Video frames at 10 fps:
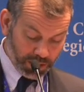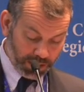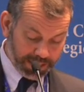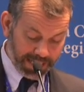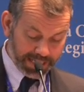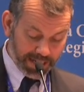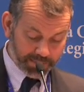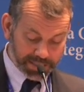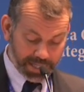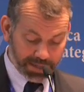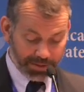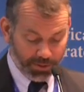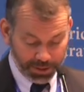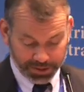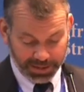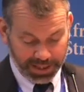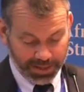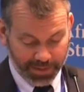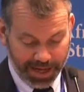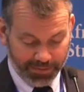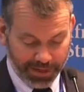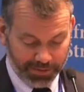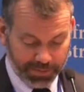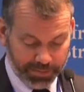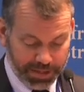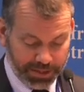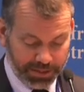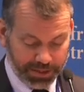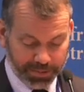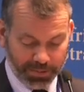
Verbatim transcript: On the economic side, of course, again, we have government ministries,